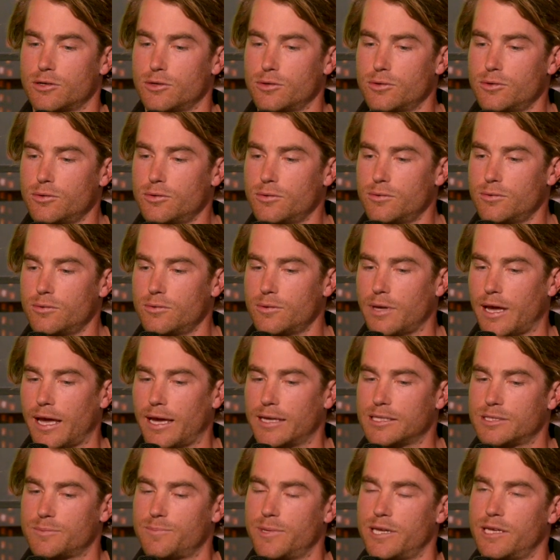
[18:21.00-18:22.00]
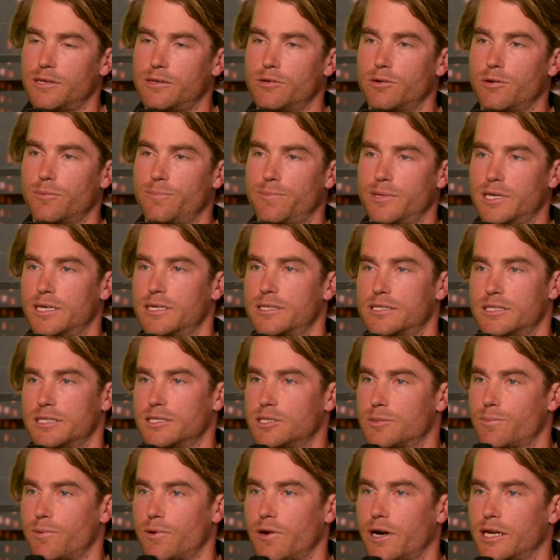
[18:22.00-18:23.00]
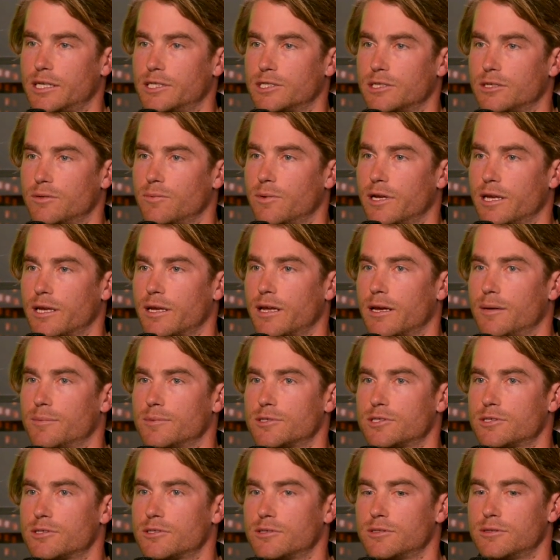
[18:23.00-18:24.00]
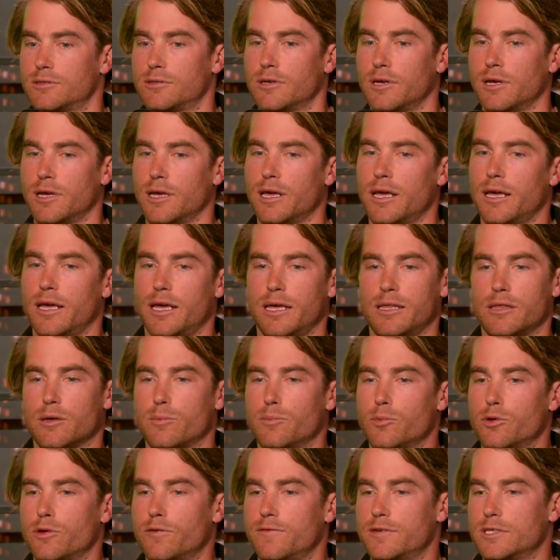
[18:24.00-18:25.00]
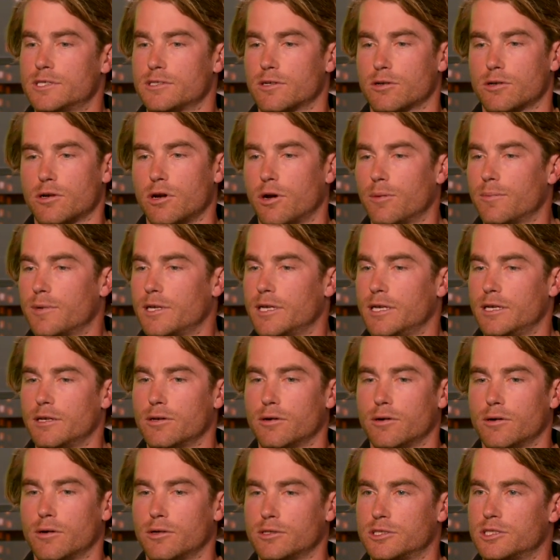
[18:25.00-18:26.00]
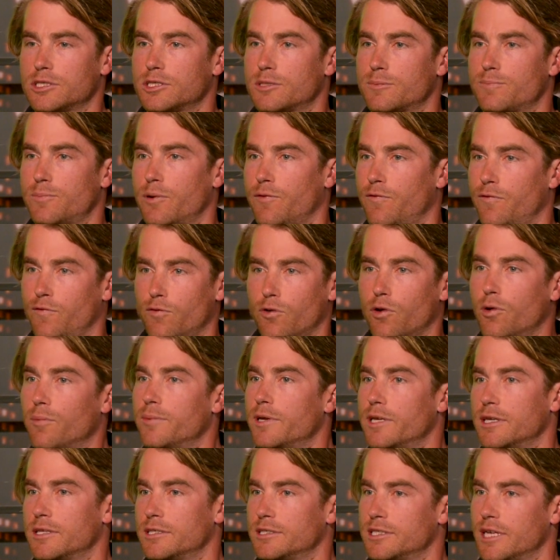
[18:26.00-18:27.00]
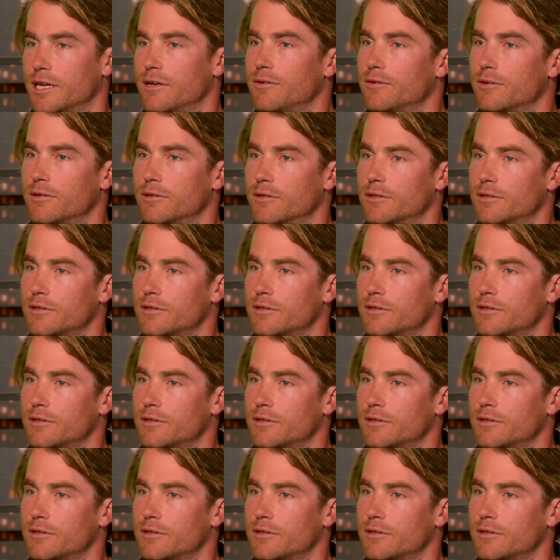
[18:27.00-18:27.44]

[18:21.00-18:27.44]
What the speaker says: who has been your biggest inspiration when it comes to either movies or comedy or just performing in general?